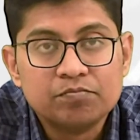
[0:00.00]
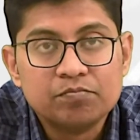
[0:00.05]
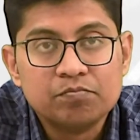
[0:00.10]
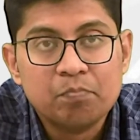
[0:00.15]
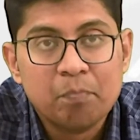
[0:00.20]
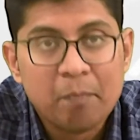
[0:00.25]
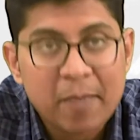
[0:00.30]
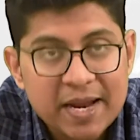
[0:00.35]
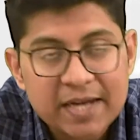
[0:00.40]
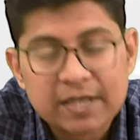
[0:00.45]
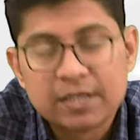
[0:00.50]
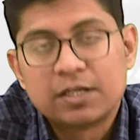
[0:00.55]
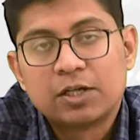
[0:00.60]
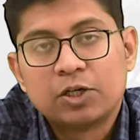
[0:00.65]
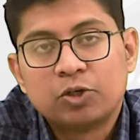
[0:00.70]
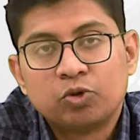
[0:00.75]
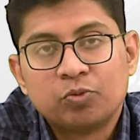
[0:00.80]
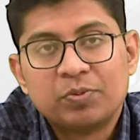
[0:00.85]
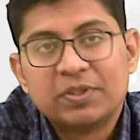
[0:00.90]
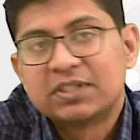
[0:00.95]

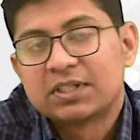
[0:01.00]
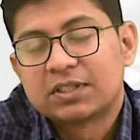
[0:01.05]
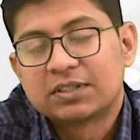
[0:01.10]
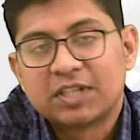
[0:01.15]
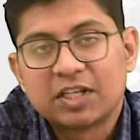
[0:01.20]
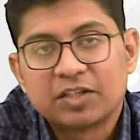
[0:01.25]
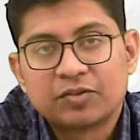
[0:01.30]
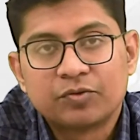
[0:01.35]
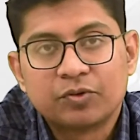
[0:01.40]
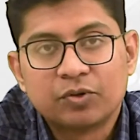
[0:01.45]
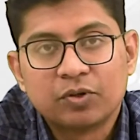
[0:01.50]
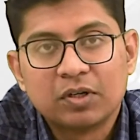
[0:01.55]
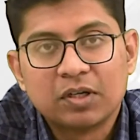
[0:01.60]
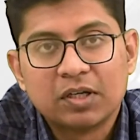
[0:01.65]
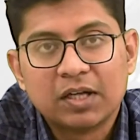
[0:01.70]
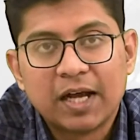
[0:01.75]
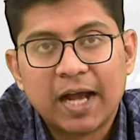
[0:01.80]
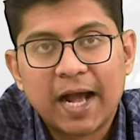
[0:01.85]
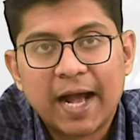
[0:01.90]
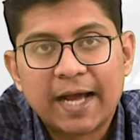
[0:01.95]
meant to be successful
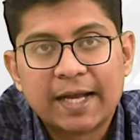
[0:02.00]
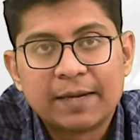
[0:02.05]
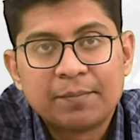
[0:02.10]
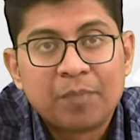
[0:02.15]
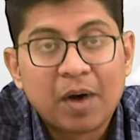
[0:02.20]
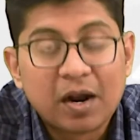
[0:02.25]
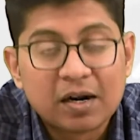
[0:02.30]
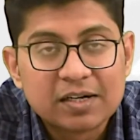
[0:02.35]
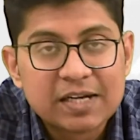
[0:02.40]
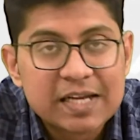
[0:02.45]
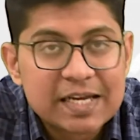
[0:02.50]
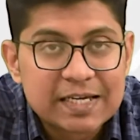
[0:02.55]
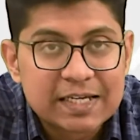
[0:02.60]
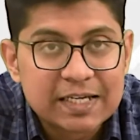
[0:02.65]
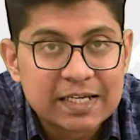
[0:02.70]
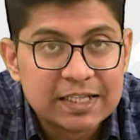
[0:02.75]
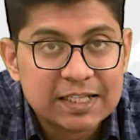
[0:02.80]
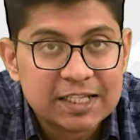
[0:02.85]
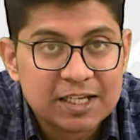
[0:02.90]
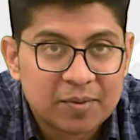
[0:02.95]
and partake
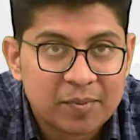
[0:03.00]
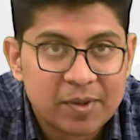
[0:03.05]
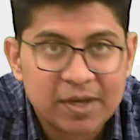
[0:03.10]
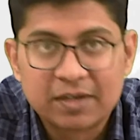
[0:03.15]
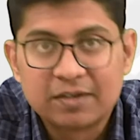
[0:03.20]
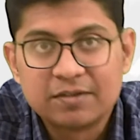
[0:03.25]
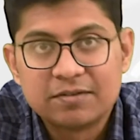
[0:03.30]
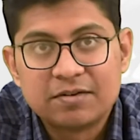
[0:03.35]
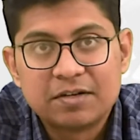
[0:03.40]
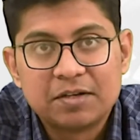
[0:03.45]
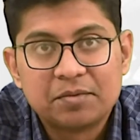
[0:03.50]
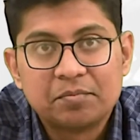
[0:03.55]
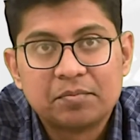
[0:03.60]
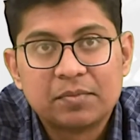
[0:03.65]
in the American dream.